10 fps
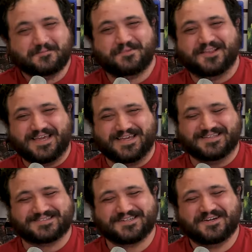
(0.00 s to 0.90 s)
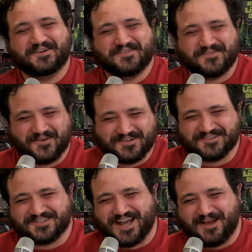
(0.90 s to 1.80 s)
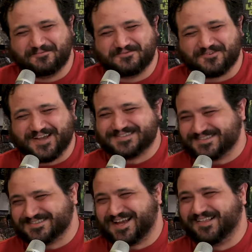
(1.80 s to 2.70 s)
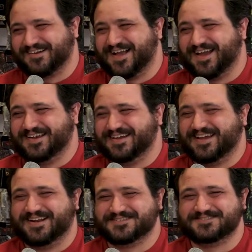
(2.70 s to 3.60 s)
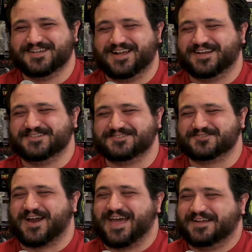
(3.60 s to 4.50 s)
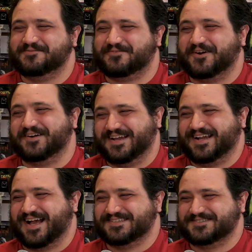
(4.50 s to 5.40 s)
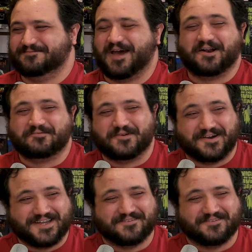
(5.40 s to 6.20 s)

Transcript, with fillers: please, Photoshop Francis Dolarhyde in a in a dragon furry costume at a furry